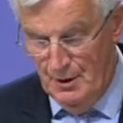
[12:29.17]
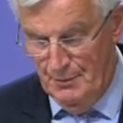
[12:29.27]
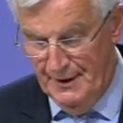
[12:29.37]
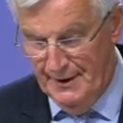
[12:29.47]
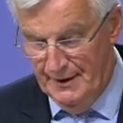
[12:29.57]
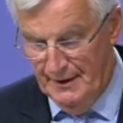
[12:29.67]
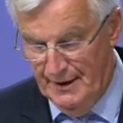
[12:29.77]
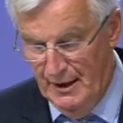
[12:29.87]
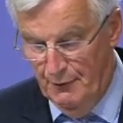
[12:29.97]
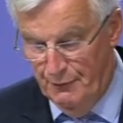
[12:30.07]
we
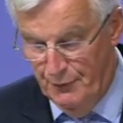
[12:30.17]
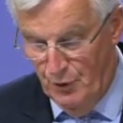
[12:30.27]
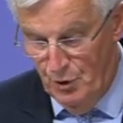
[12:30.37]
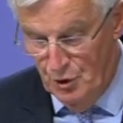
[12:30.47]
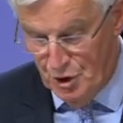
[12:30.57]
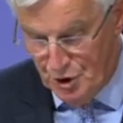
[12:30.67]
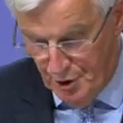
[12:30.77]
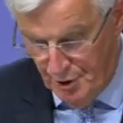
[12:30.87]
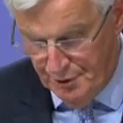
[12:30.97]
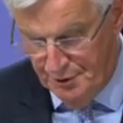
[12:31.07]
still fall
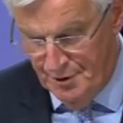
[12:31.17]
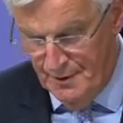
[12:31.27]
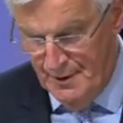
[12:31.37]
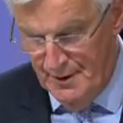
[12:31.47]
short